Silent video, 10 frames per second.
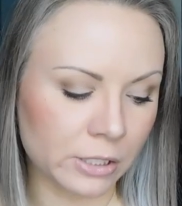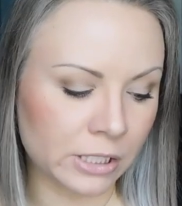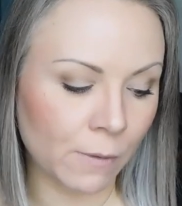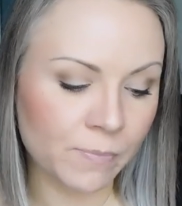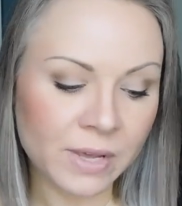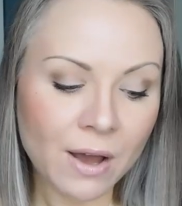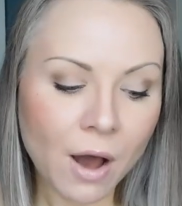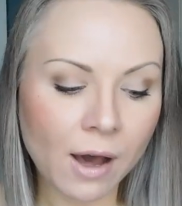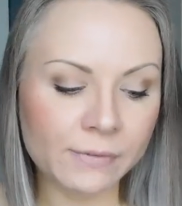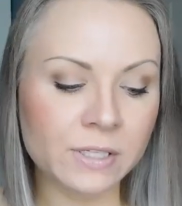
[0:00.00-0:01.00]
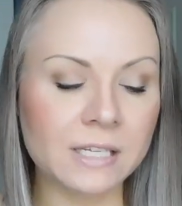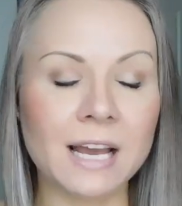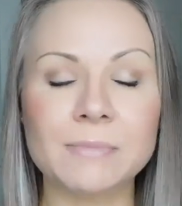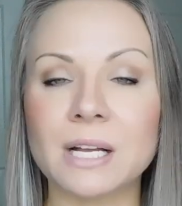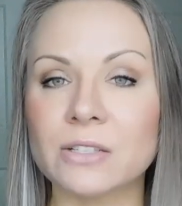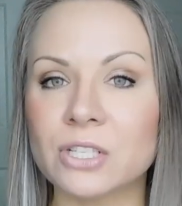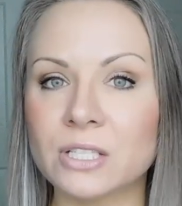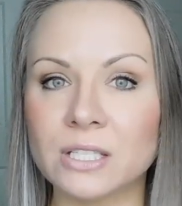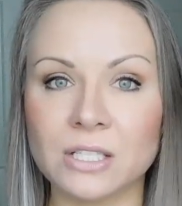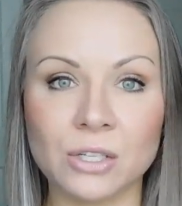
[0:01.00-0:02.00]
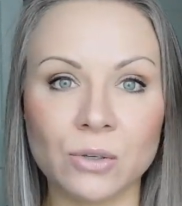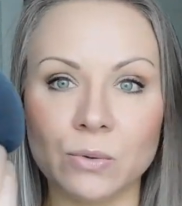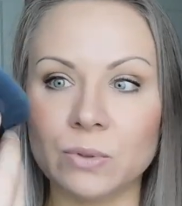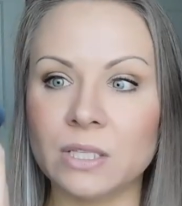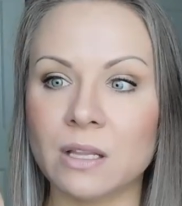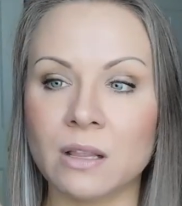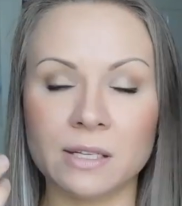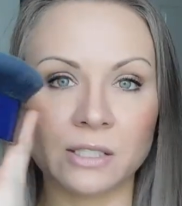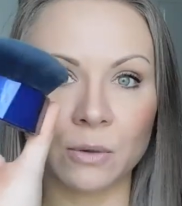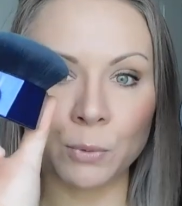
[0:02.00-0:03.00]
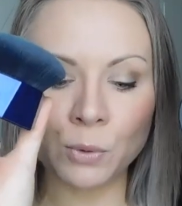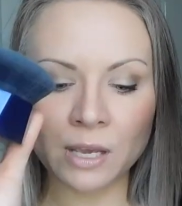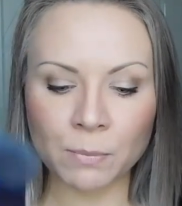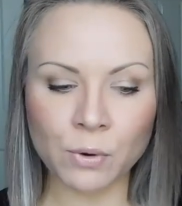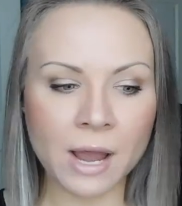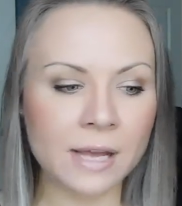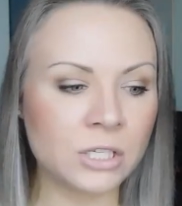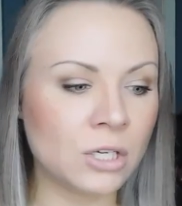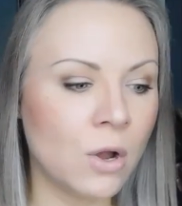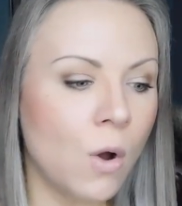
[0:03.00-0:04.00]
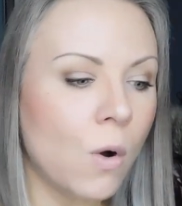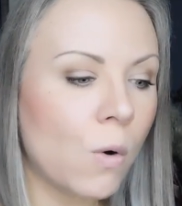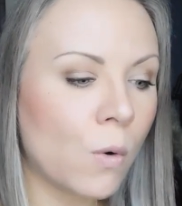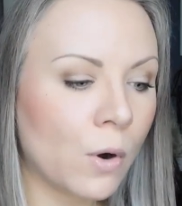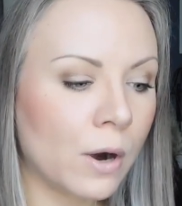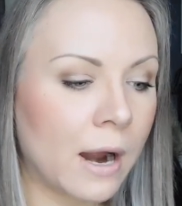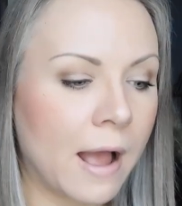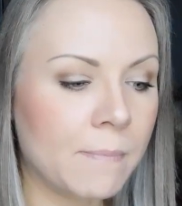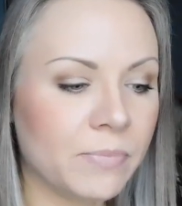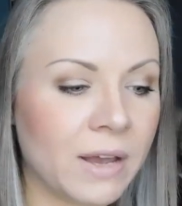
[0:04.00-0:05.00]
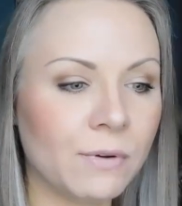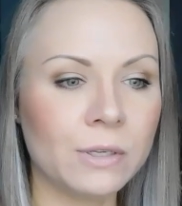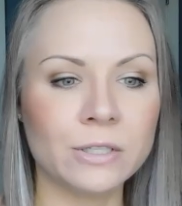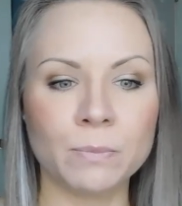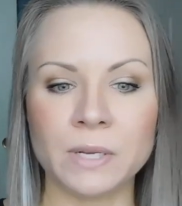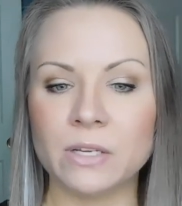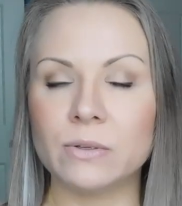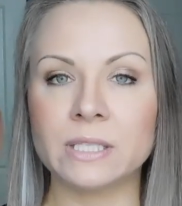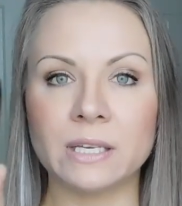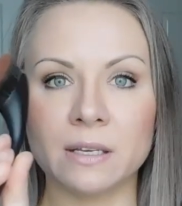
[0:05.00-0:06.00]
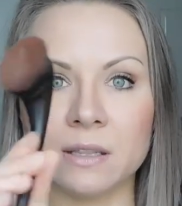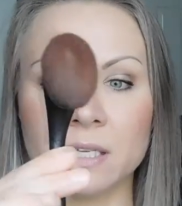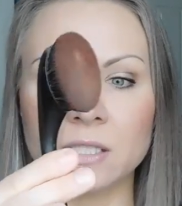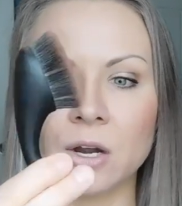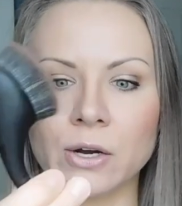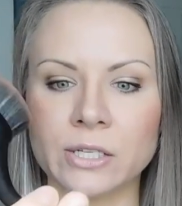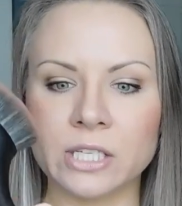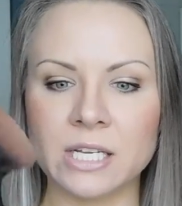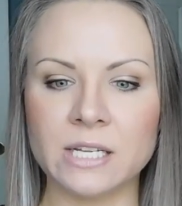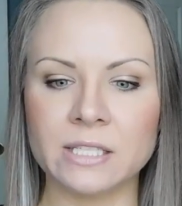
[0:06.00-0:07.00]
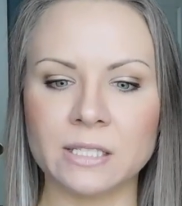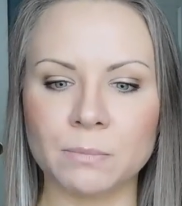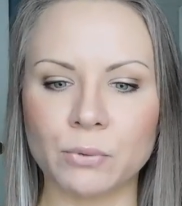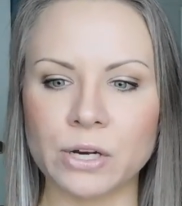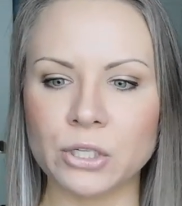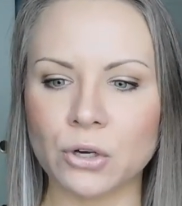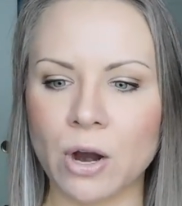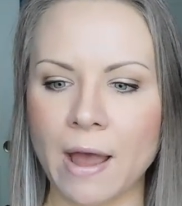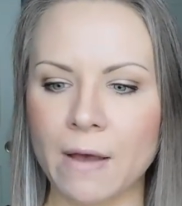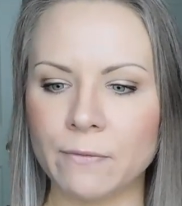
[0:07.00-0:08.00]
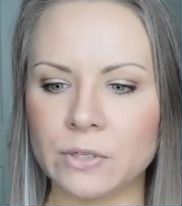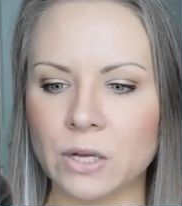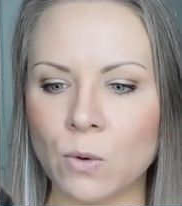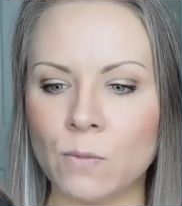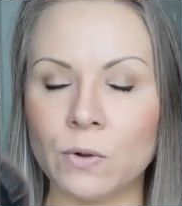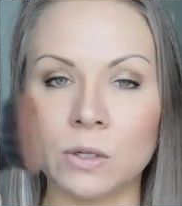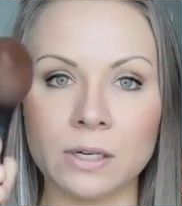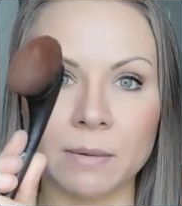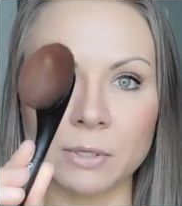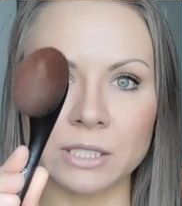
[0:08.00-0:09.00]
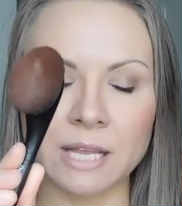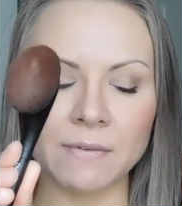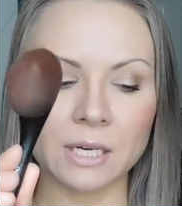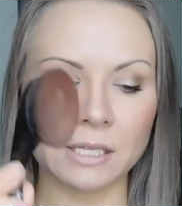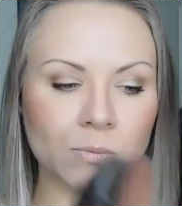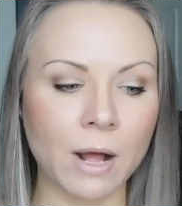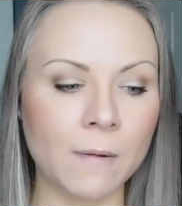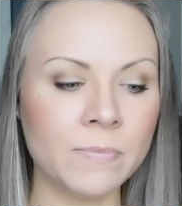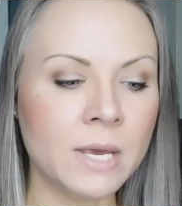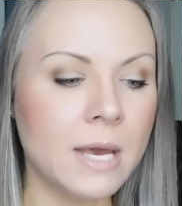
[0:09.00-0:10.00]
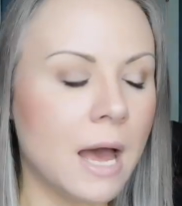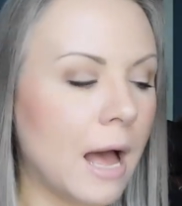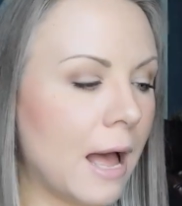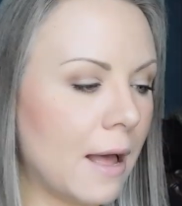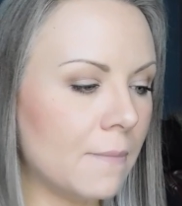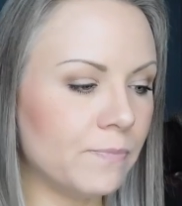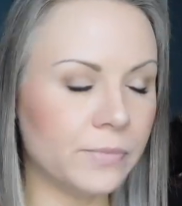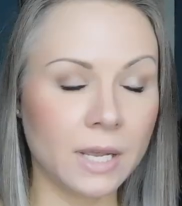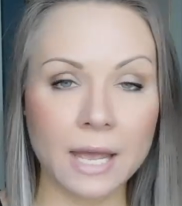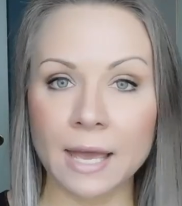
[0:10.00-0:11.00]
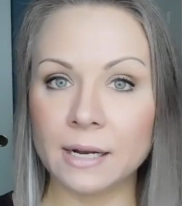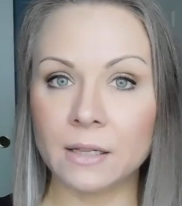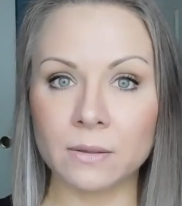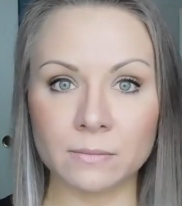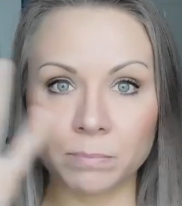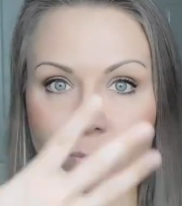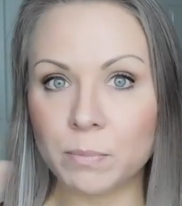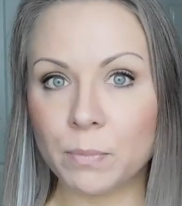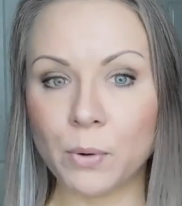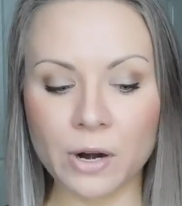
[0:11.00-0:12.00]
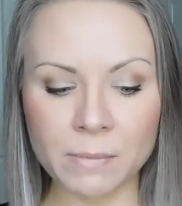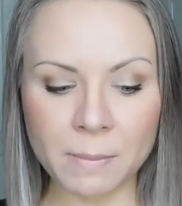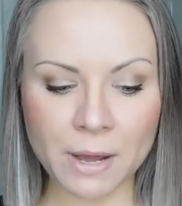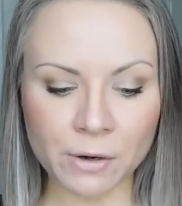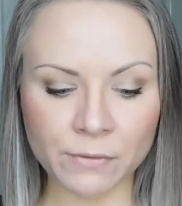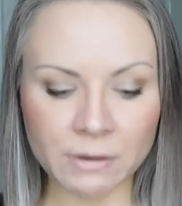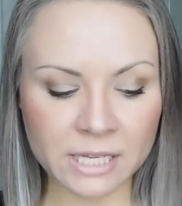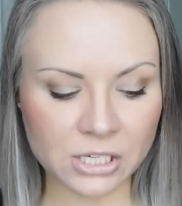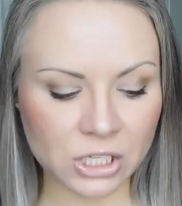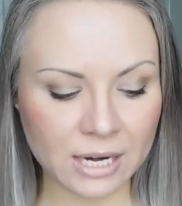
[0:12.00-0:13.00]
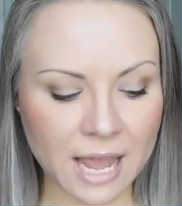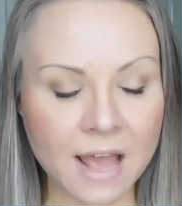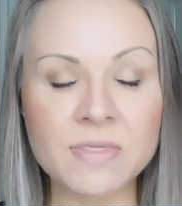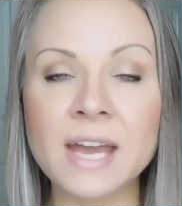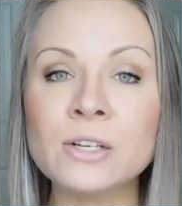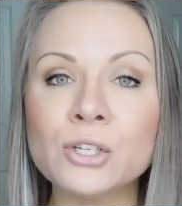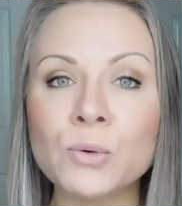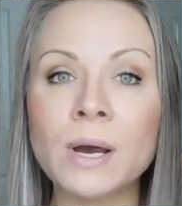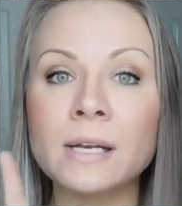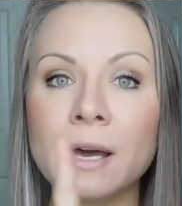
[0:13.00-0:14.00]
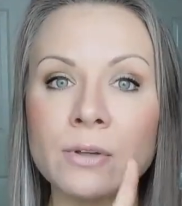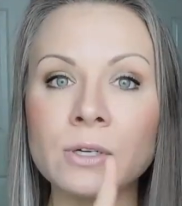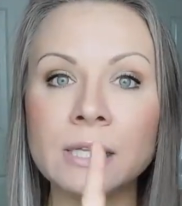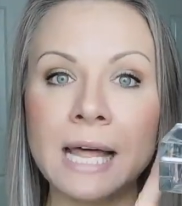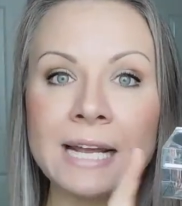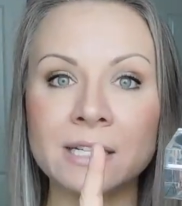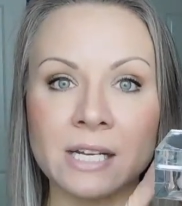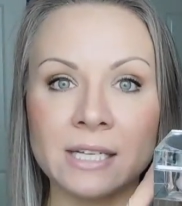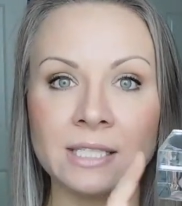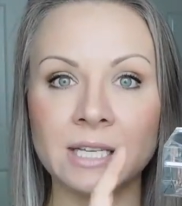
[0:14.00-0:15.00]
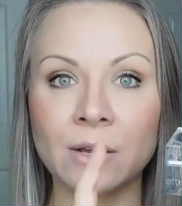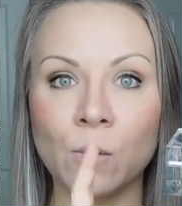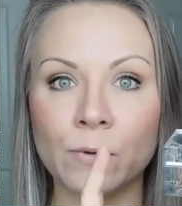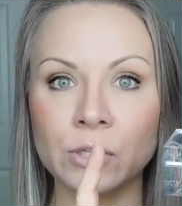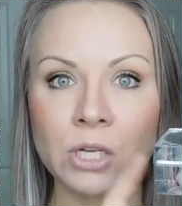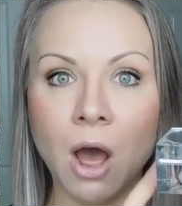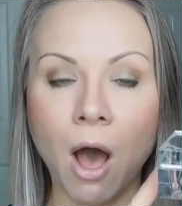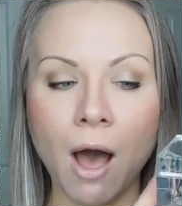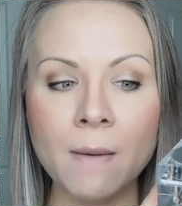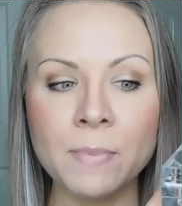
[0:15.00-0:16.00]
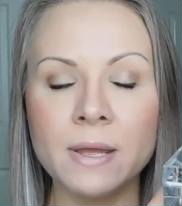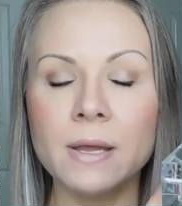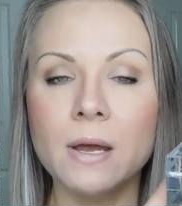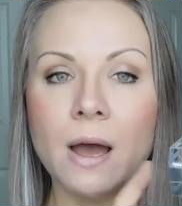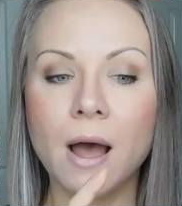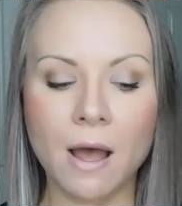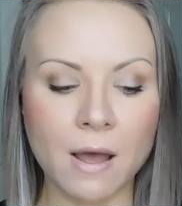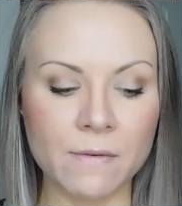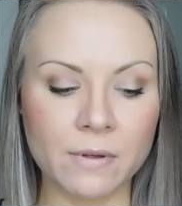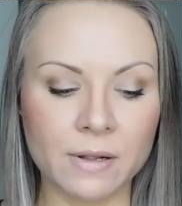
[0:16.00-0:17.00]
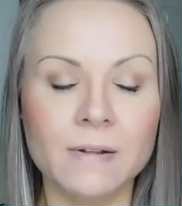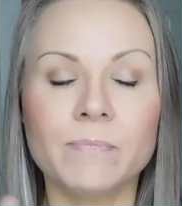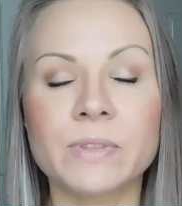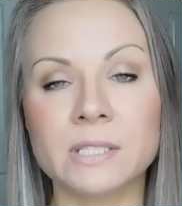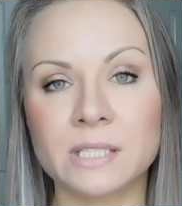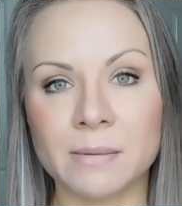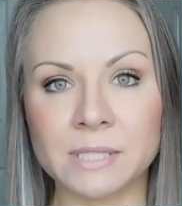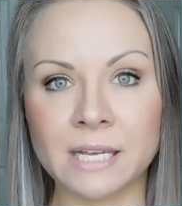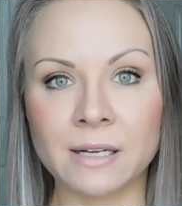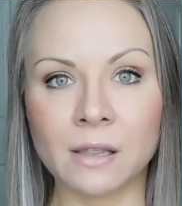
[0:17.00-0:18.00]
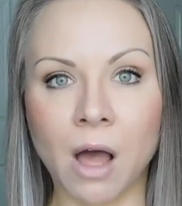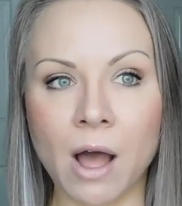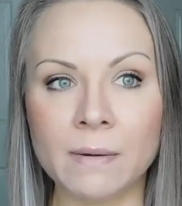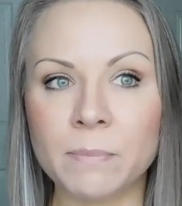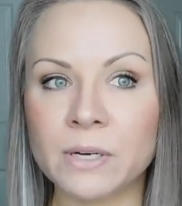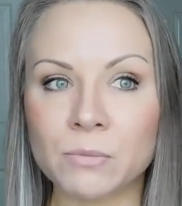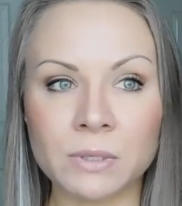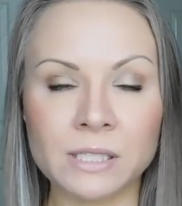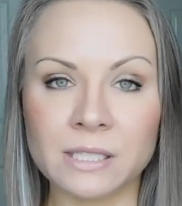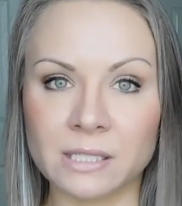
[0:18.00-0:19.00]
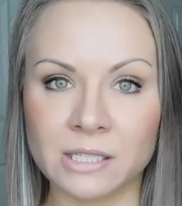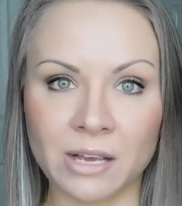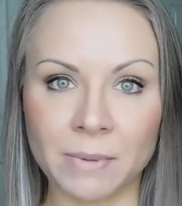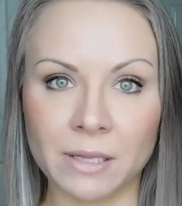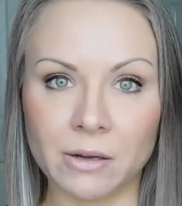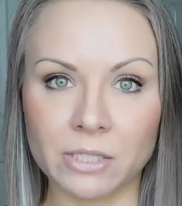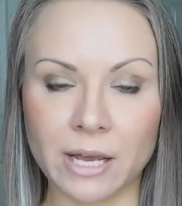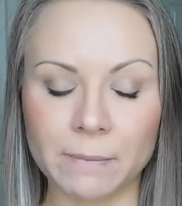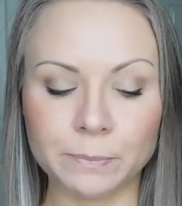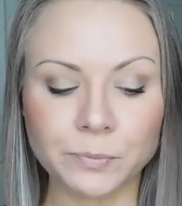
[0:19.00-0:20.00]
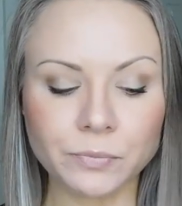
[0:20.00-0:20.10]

So oftentimes I'll just use this Kabuki brush or um, I've also been using this Artiste Brushcraft Oval number seven as well. Um, and I'll put on my powder foundation and then do another light dusting over top of this seems like a lot, but it really doesn't take me a long time.